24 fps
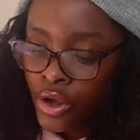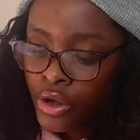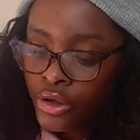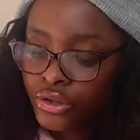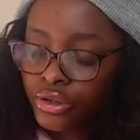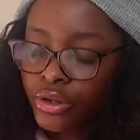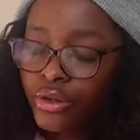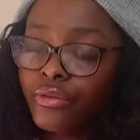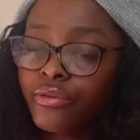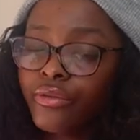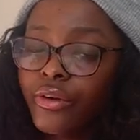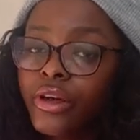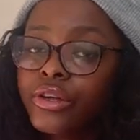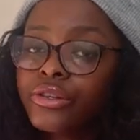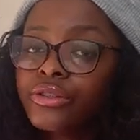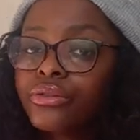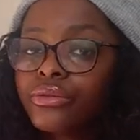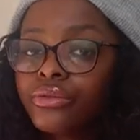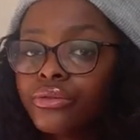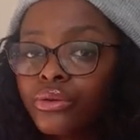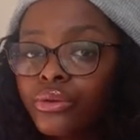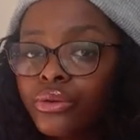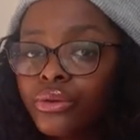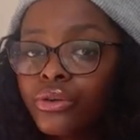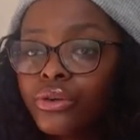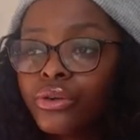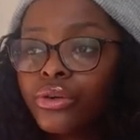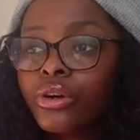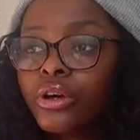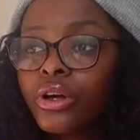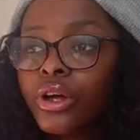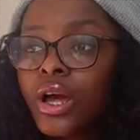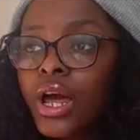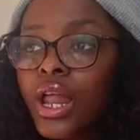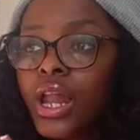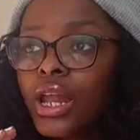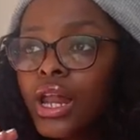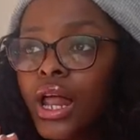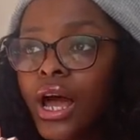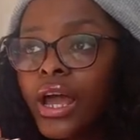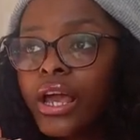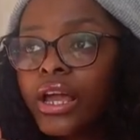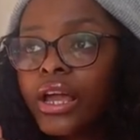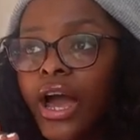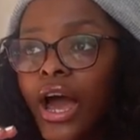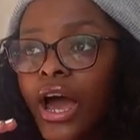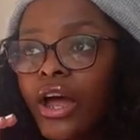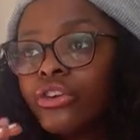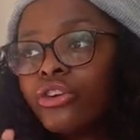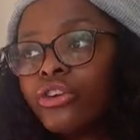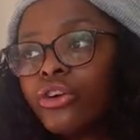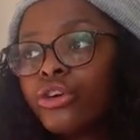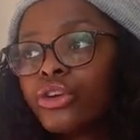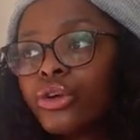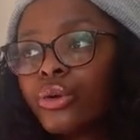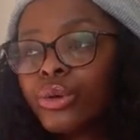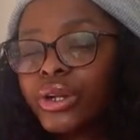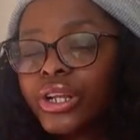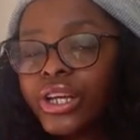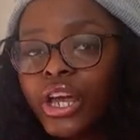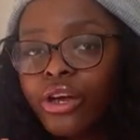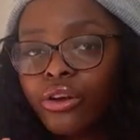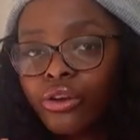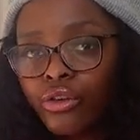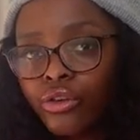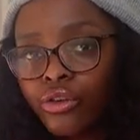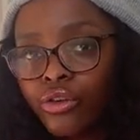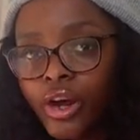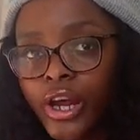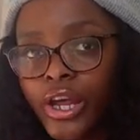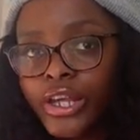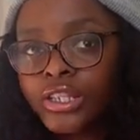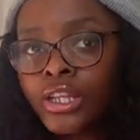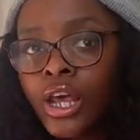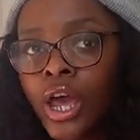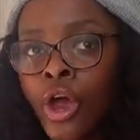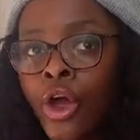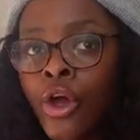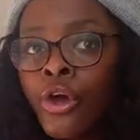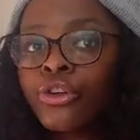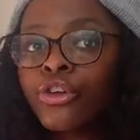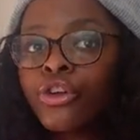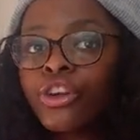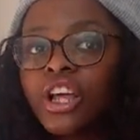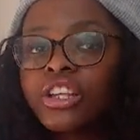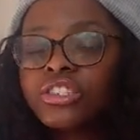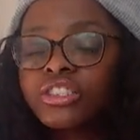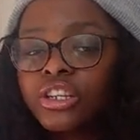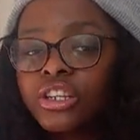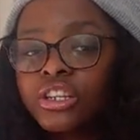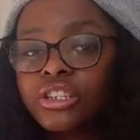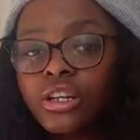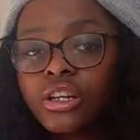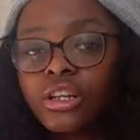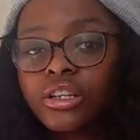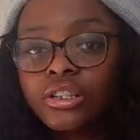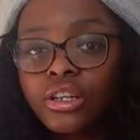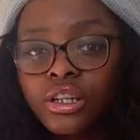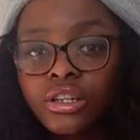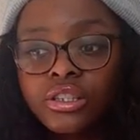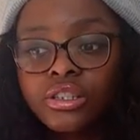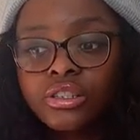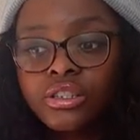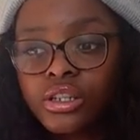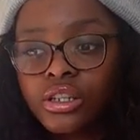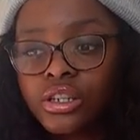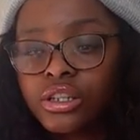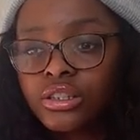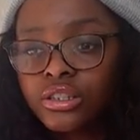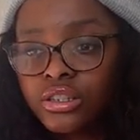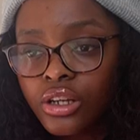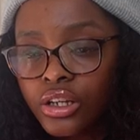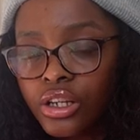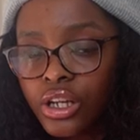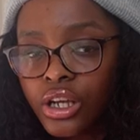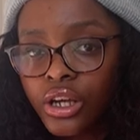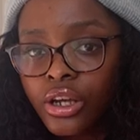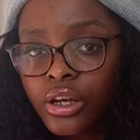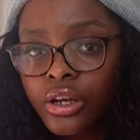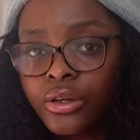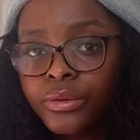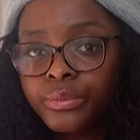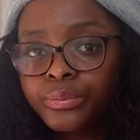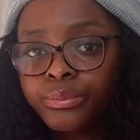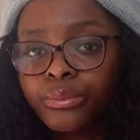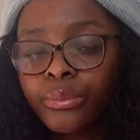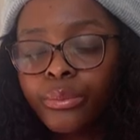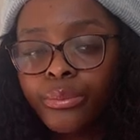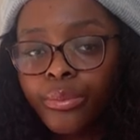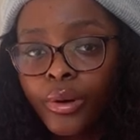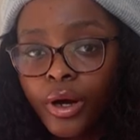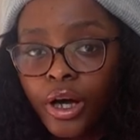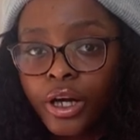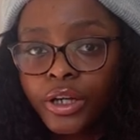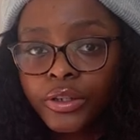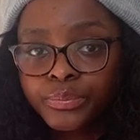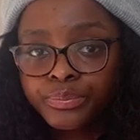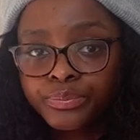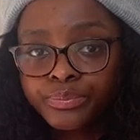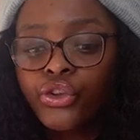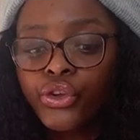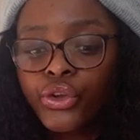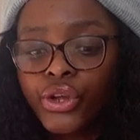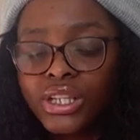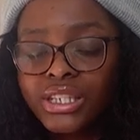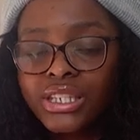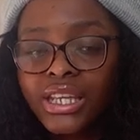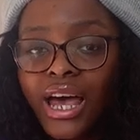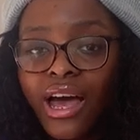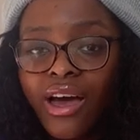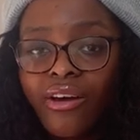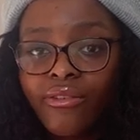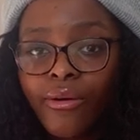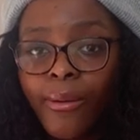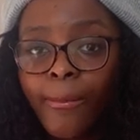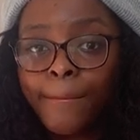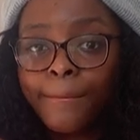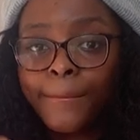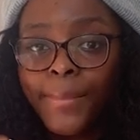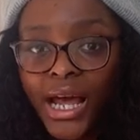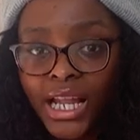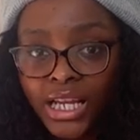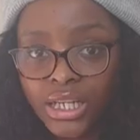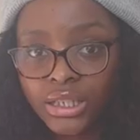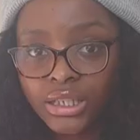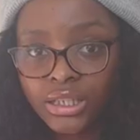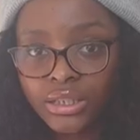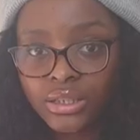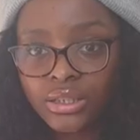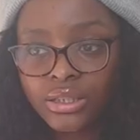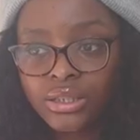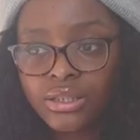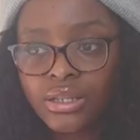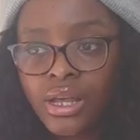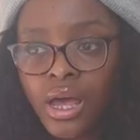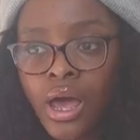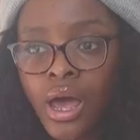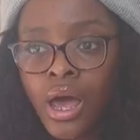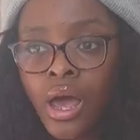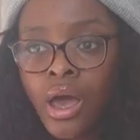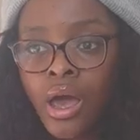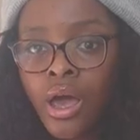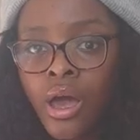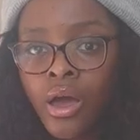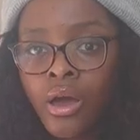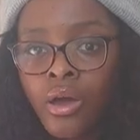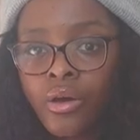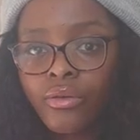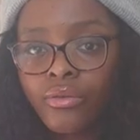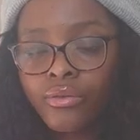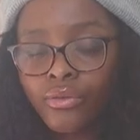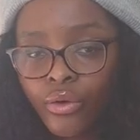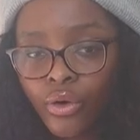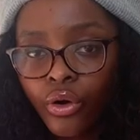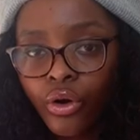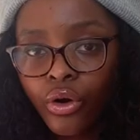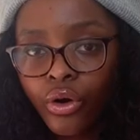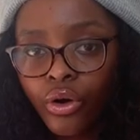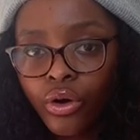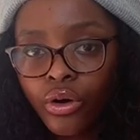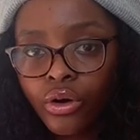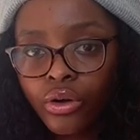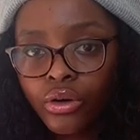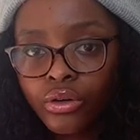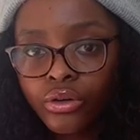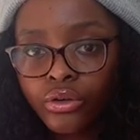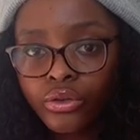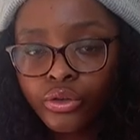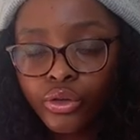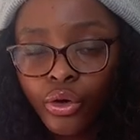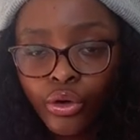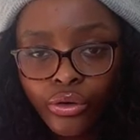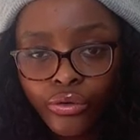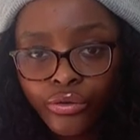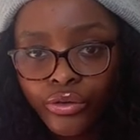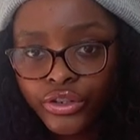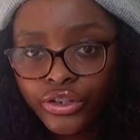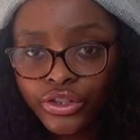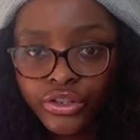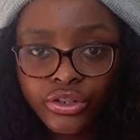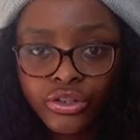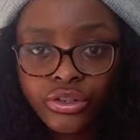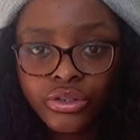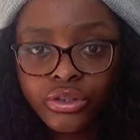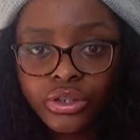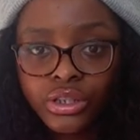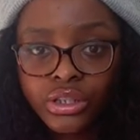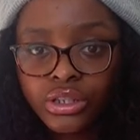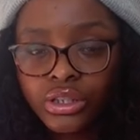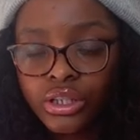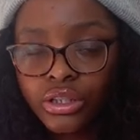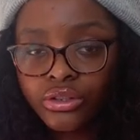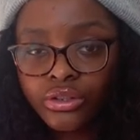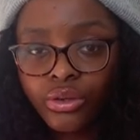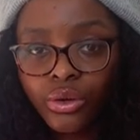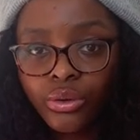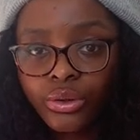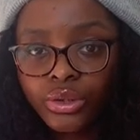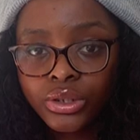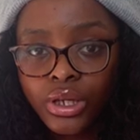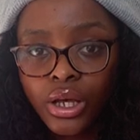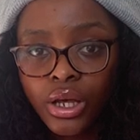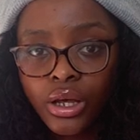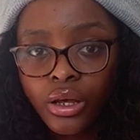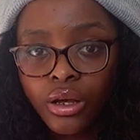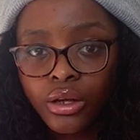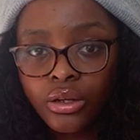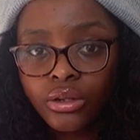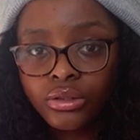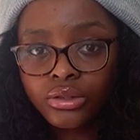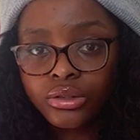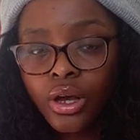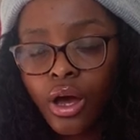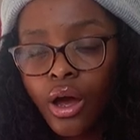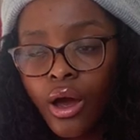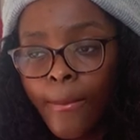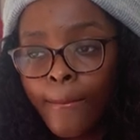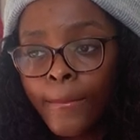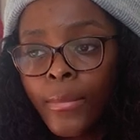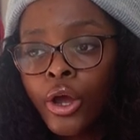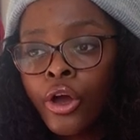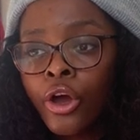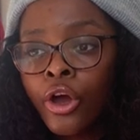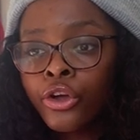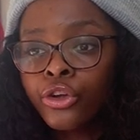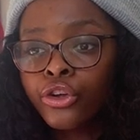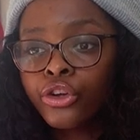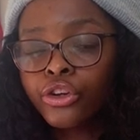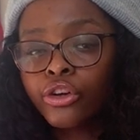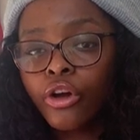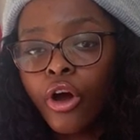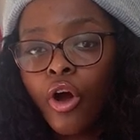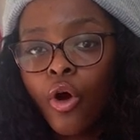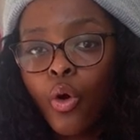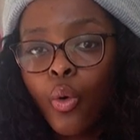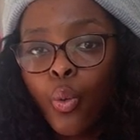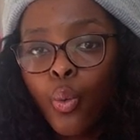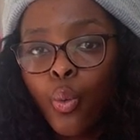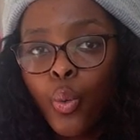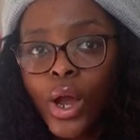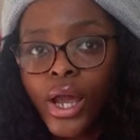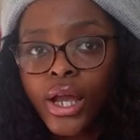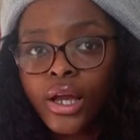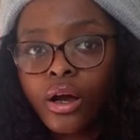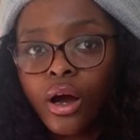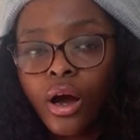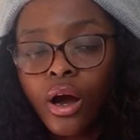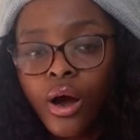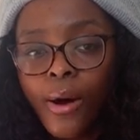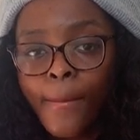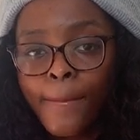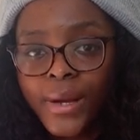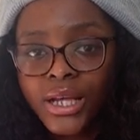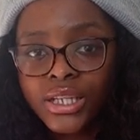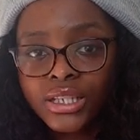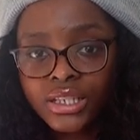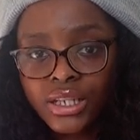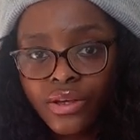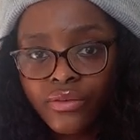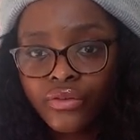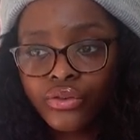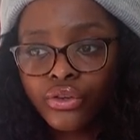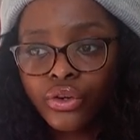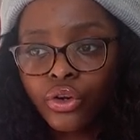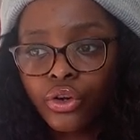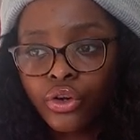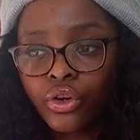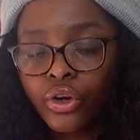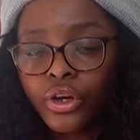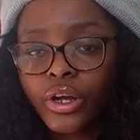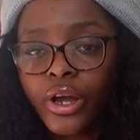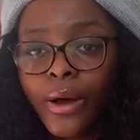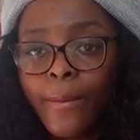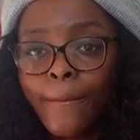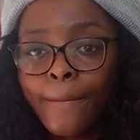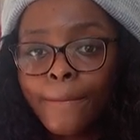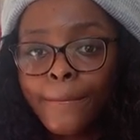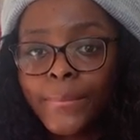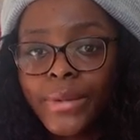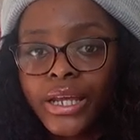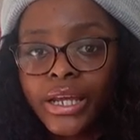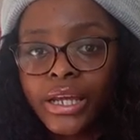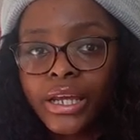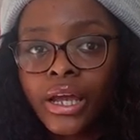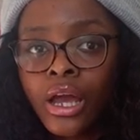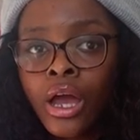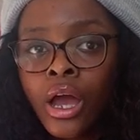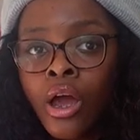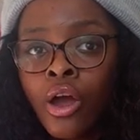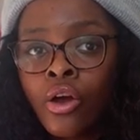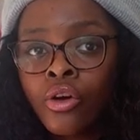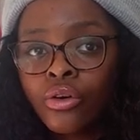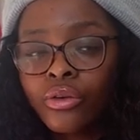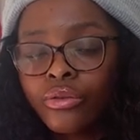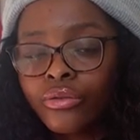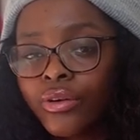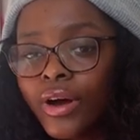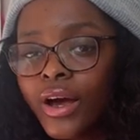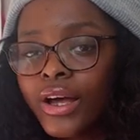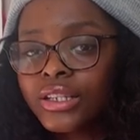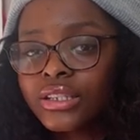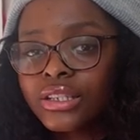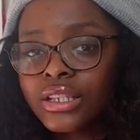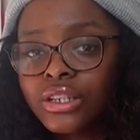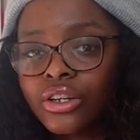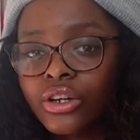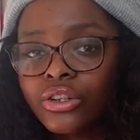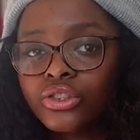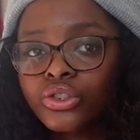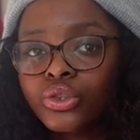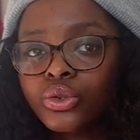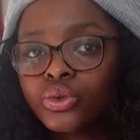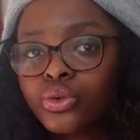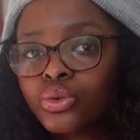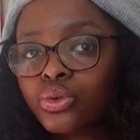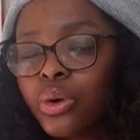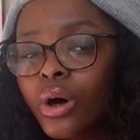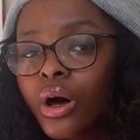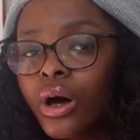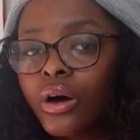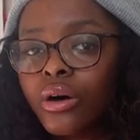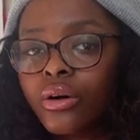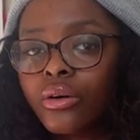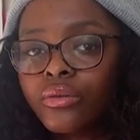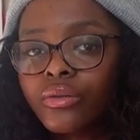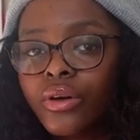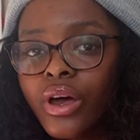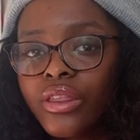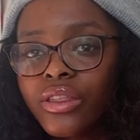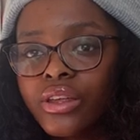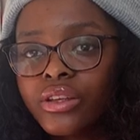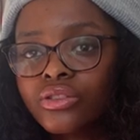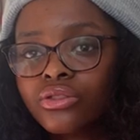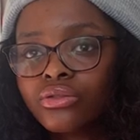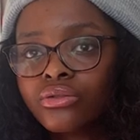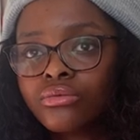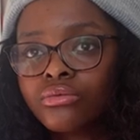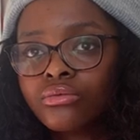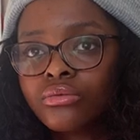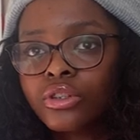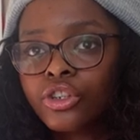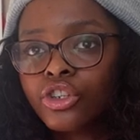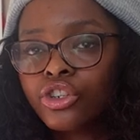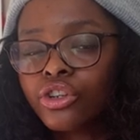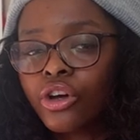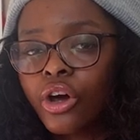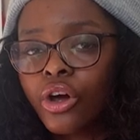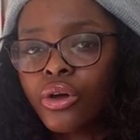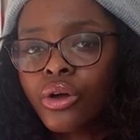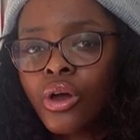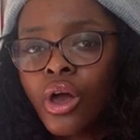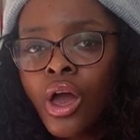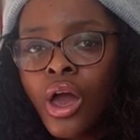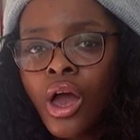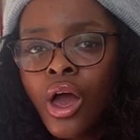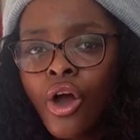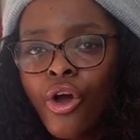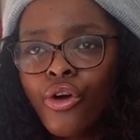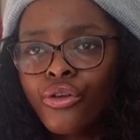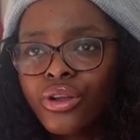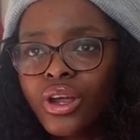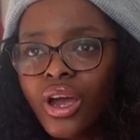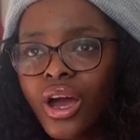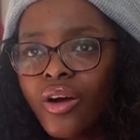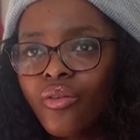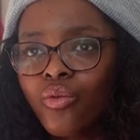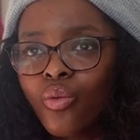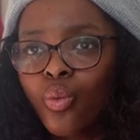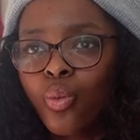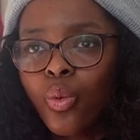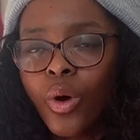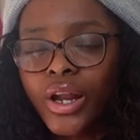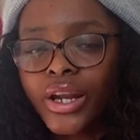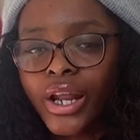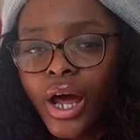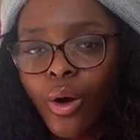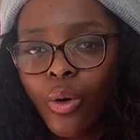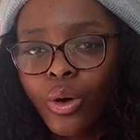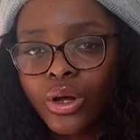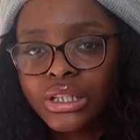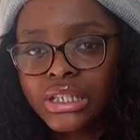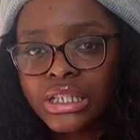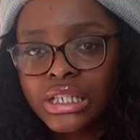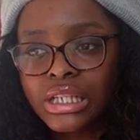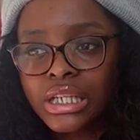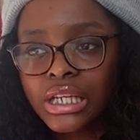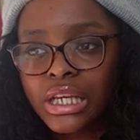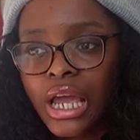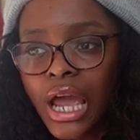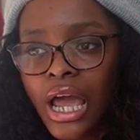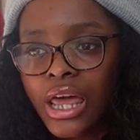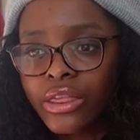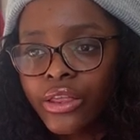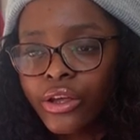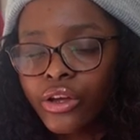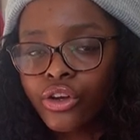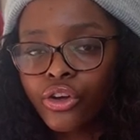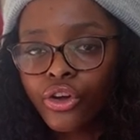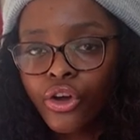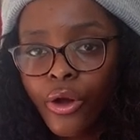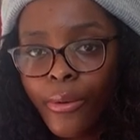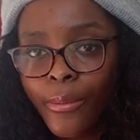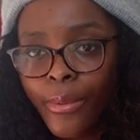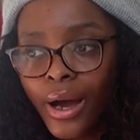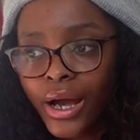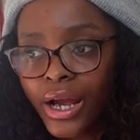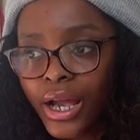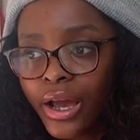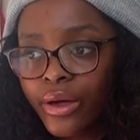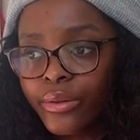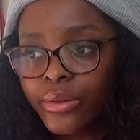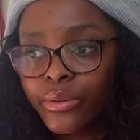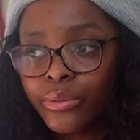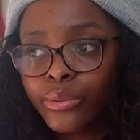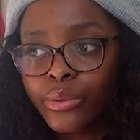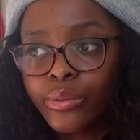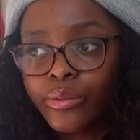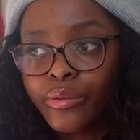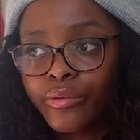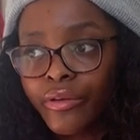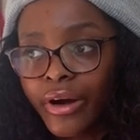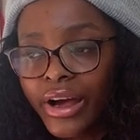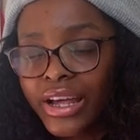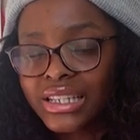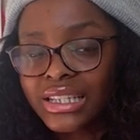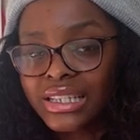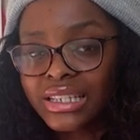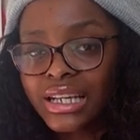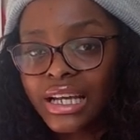So first of all, like, I know you wanna get good grades, you know, like study, but you need to have a balance for your revision this whole entire term. You can't wake up at 7 o'clock and be revising until 12 and, you know, only have 1 hour to eat and then go back and then be revising.